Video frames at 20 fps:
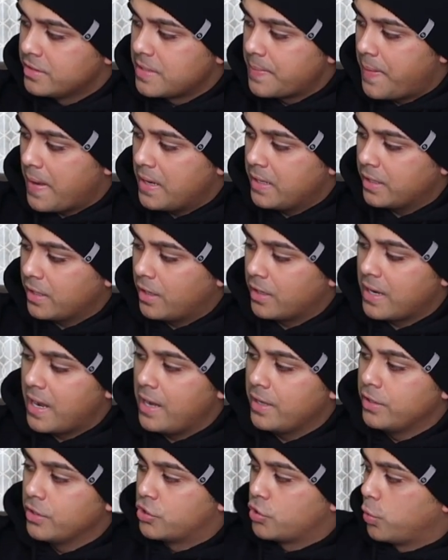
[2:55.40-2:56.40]
depending on how
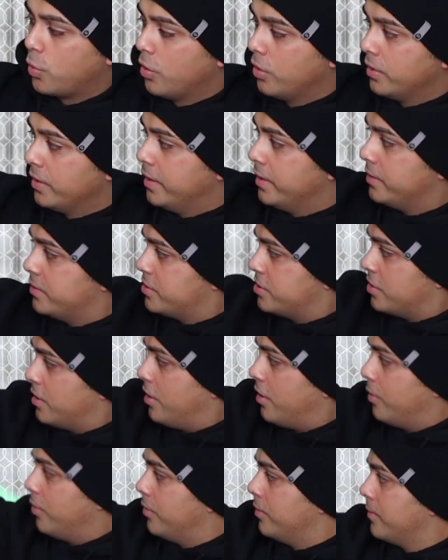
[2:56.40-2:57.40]
you twirl it.
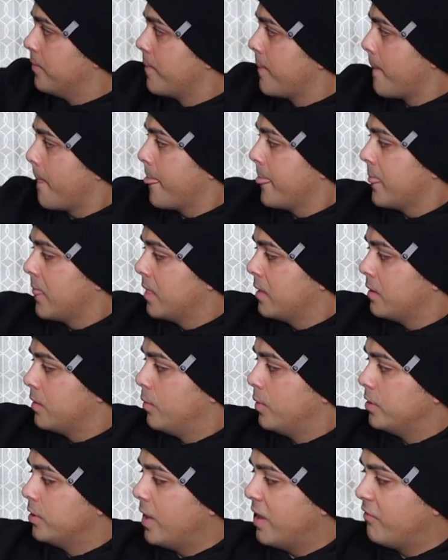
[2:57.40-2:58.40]
So
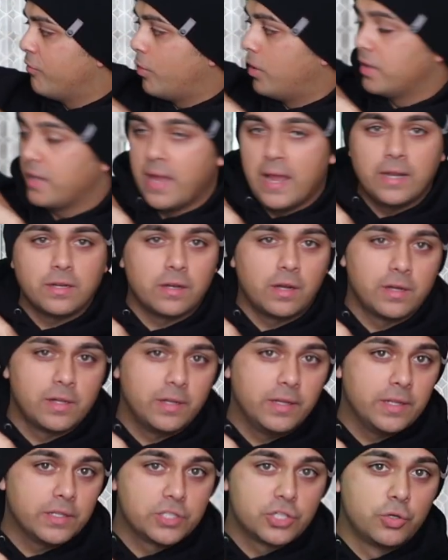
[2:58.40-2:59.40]
when you have one hand on
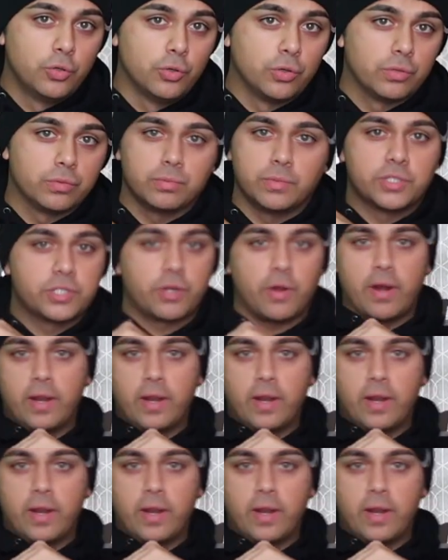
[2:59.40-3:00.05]
it, it's cool, it's